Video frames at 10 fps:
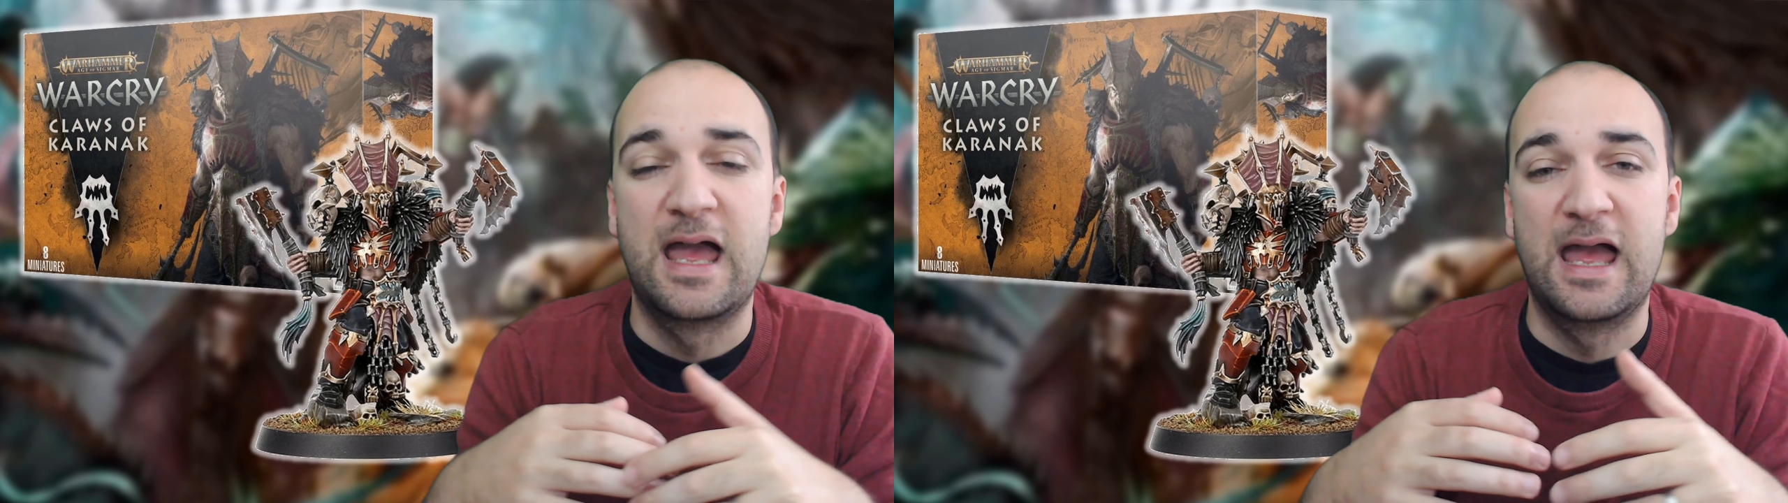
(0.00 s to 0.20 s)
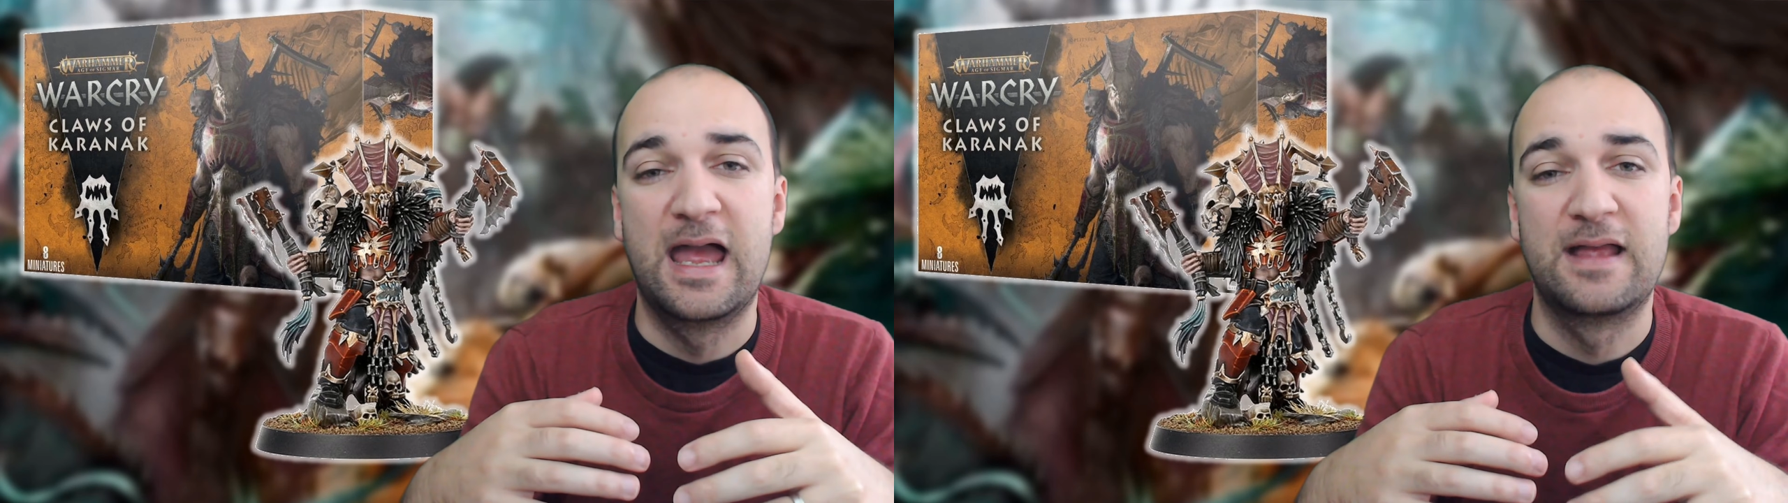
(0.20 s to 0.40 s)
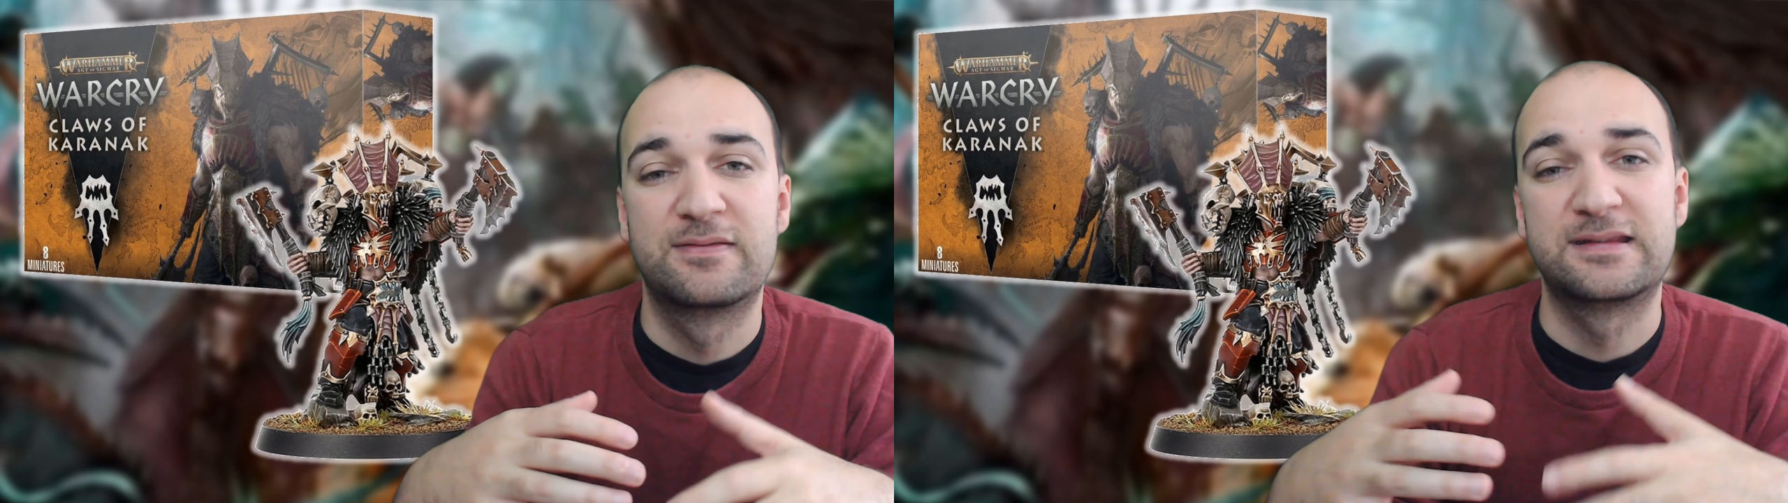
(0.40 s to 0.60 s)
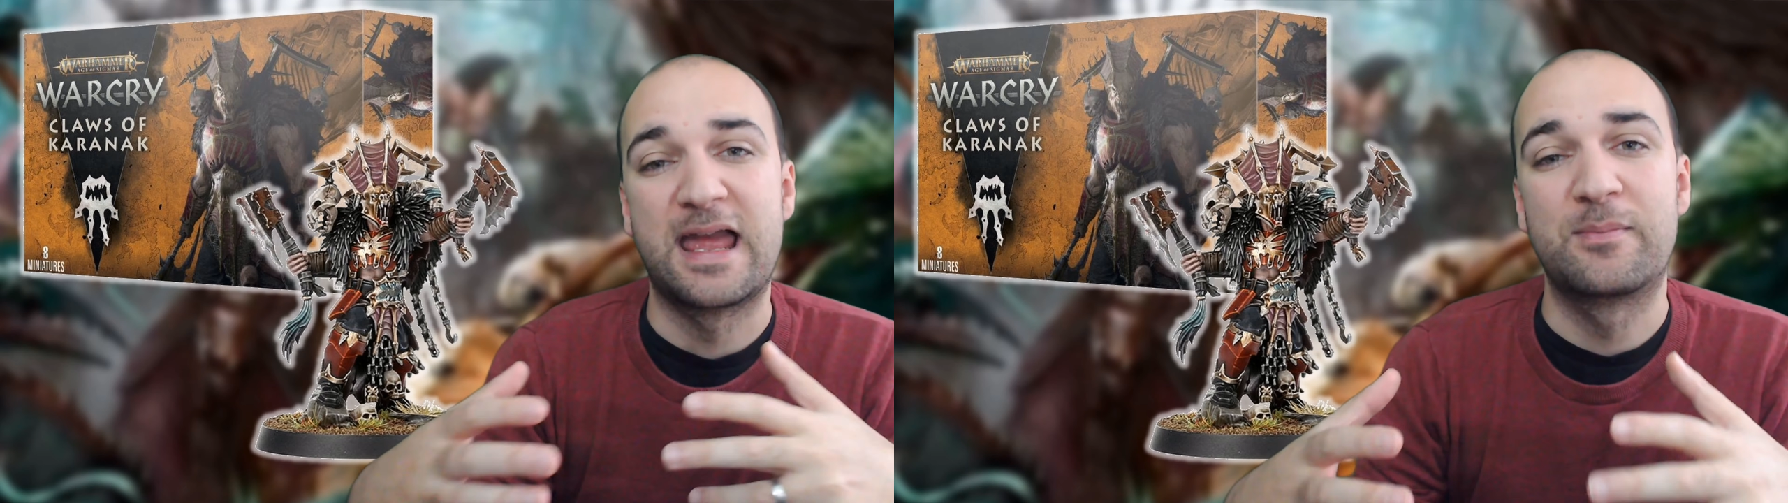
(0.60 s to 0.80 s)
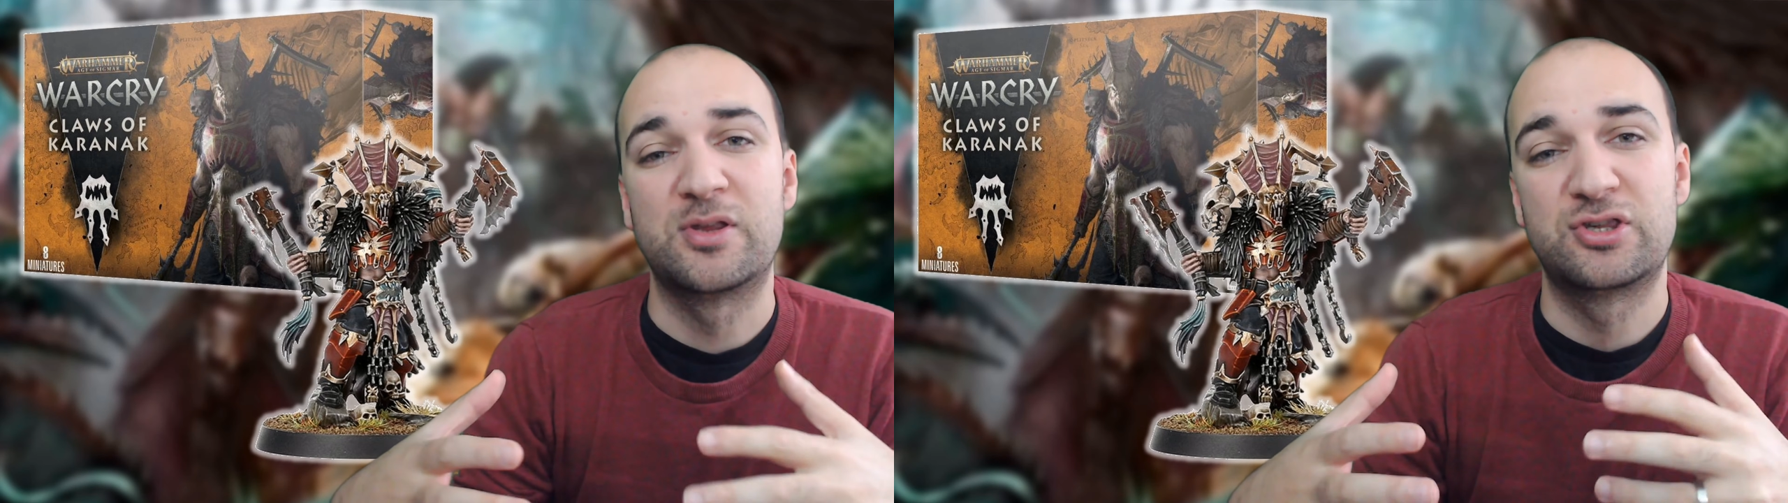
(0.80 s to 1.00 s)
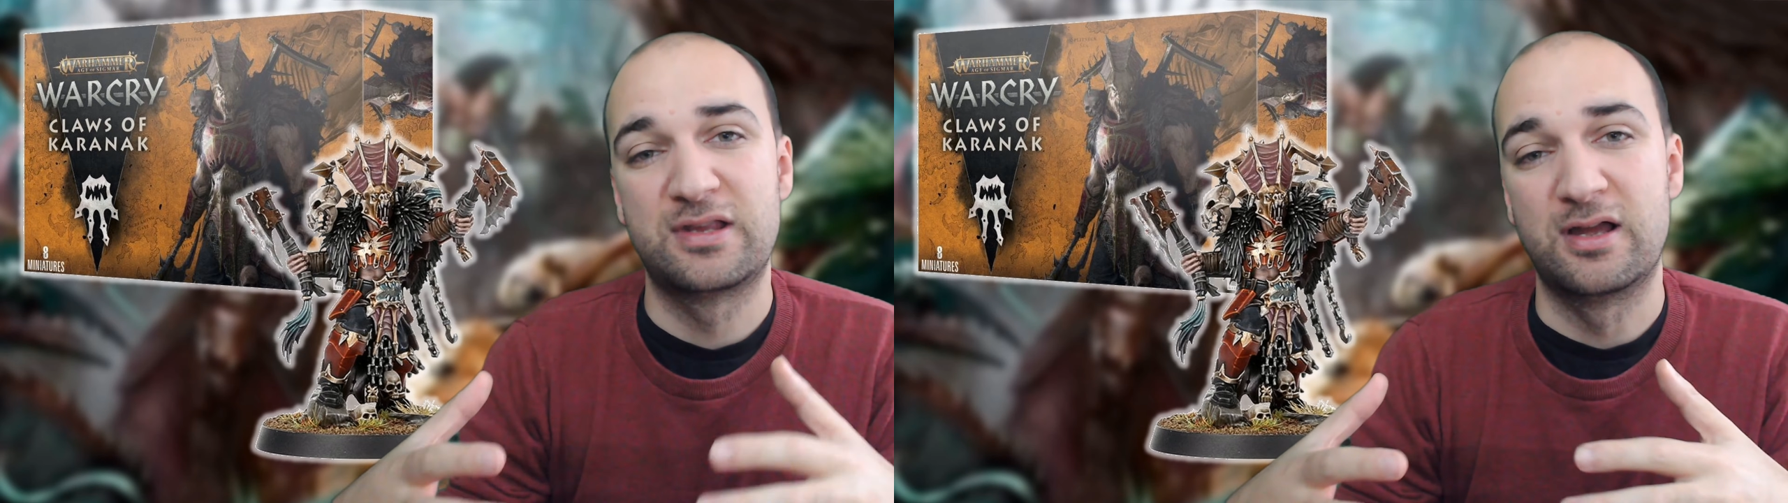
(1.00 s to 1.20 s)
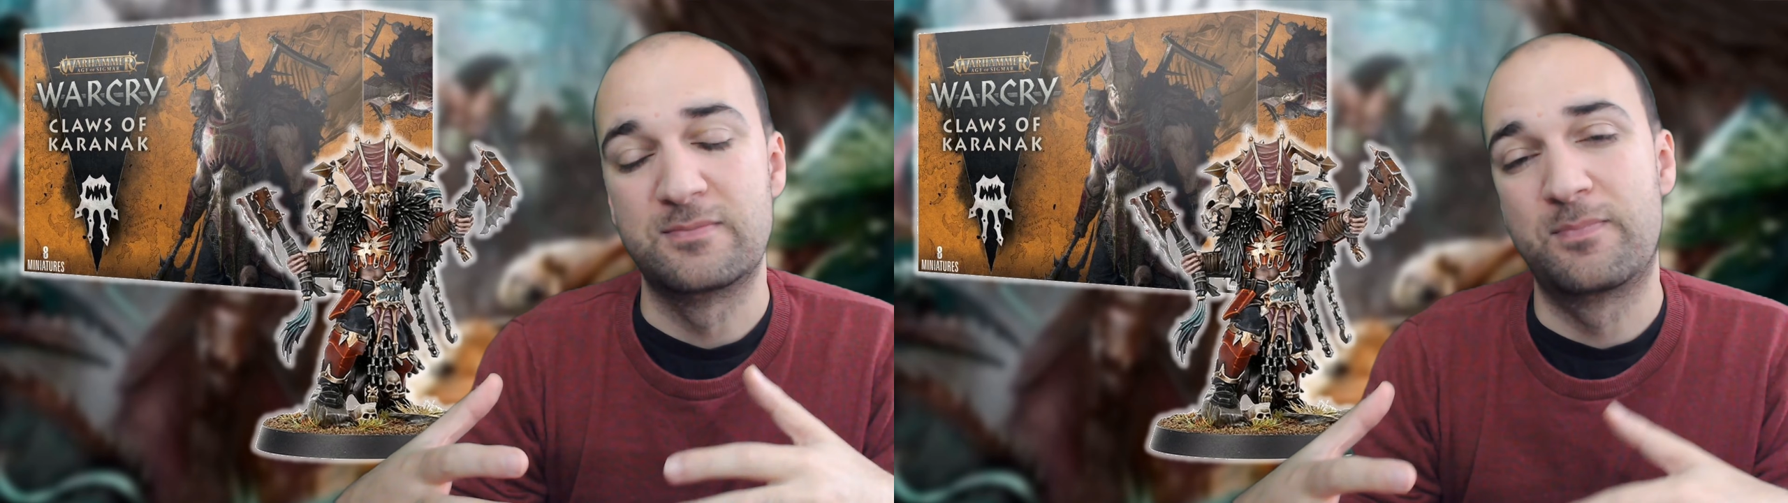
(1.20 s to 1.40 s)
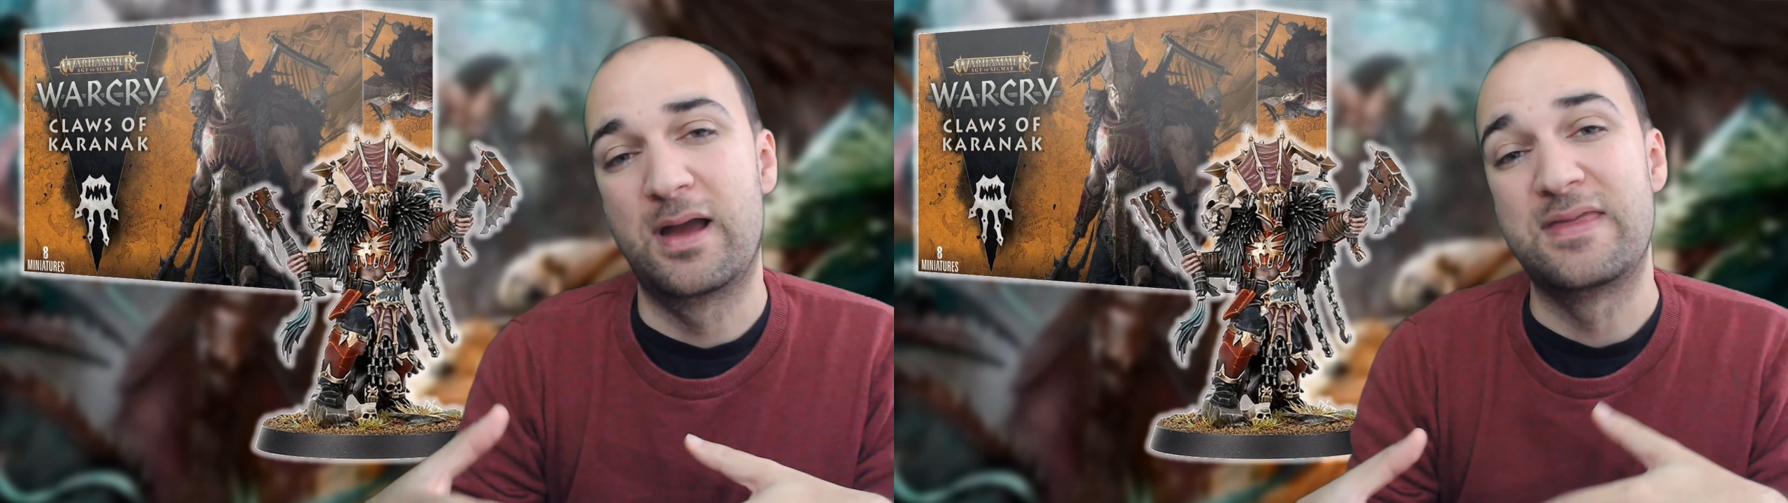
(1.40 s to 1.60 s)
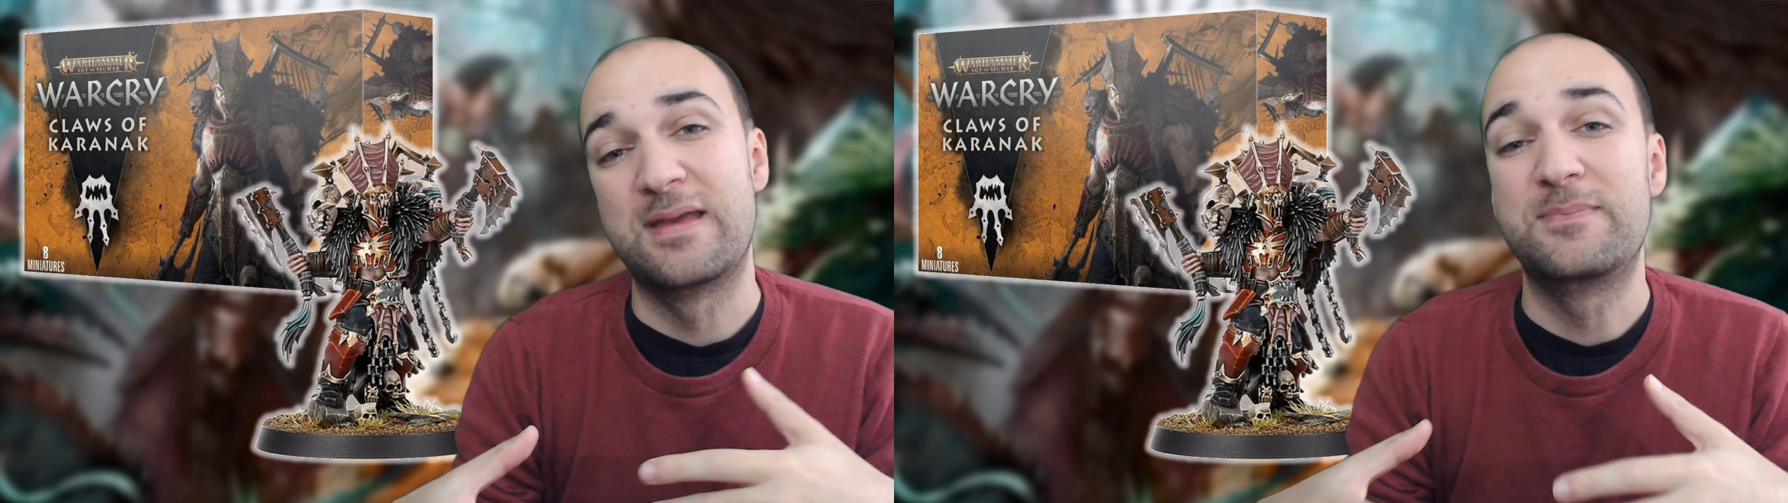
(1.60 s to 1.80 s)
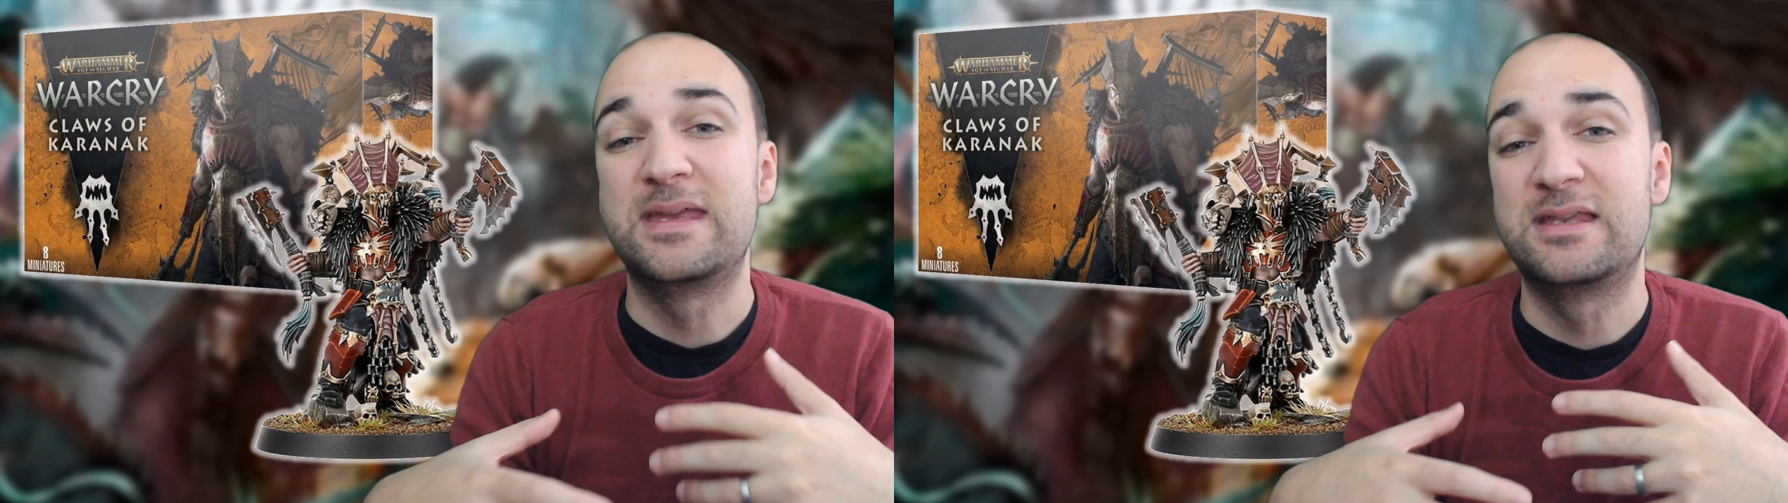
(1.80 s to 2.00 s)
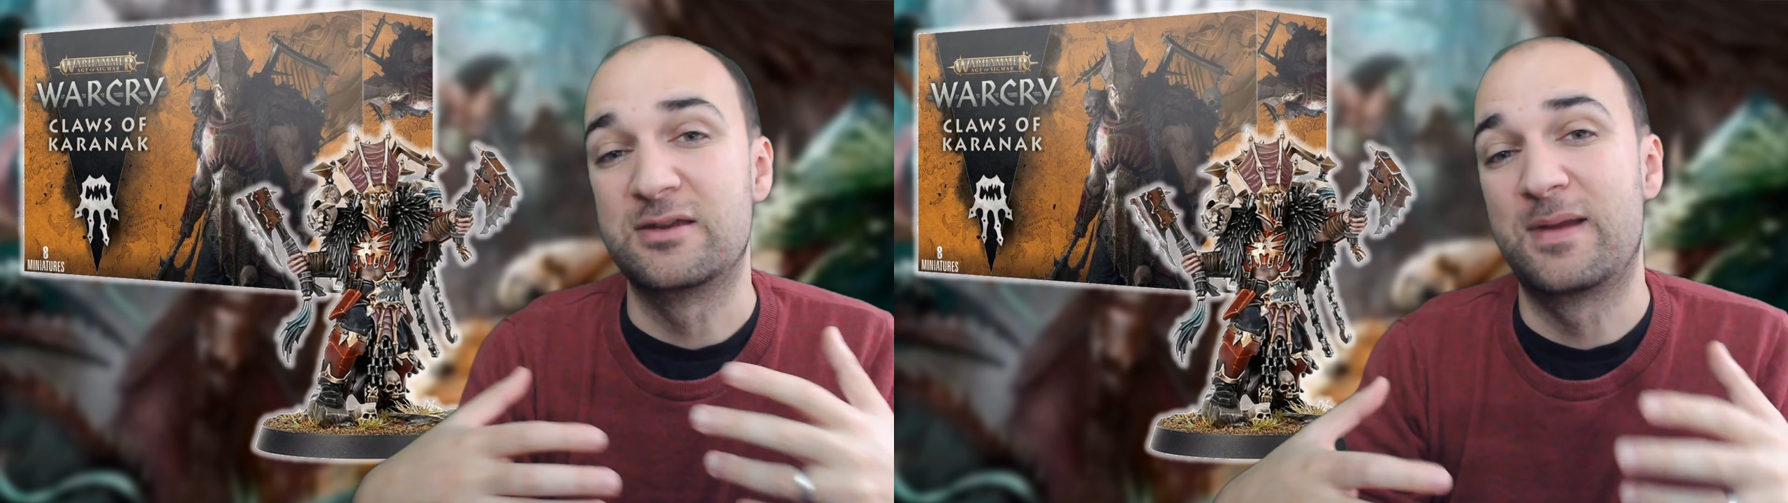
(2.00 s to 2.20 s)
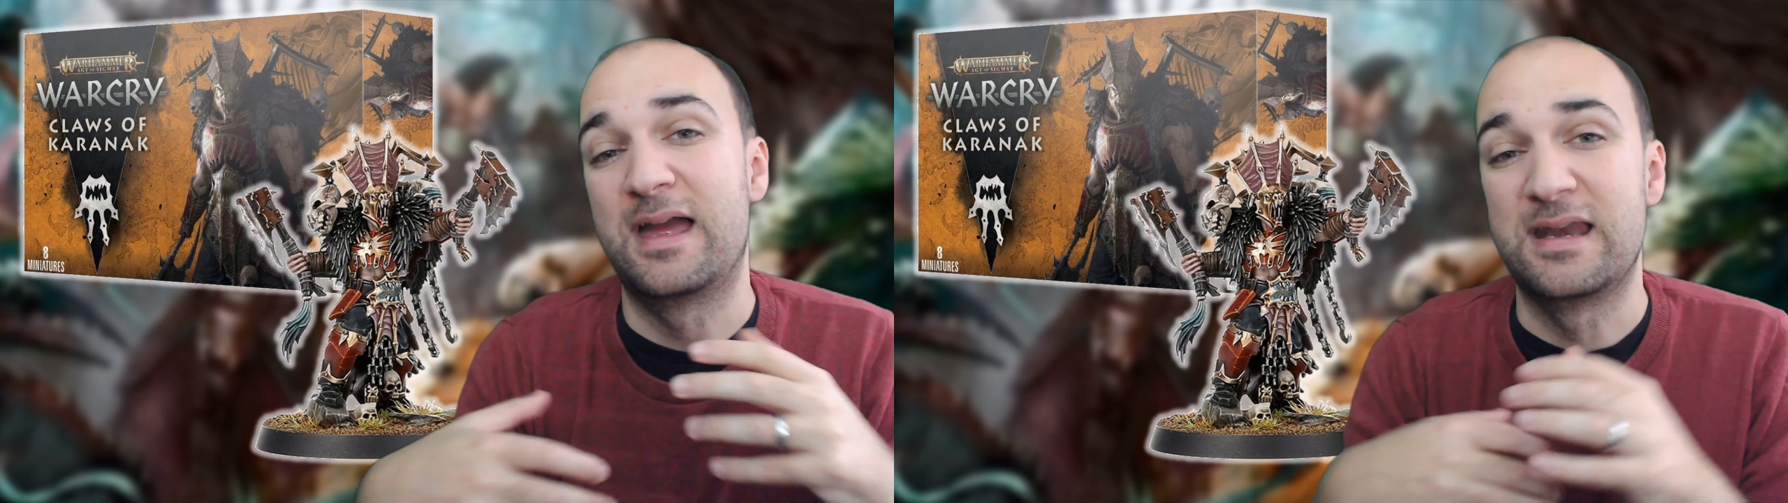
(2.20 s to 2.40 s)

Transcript: and the damage done by their medium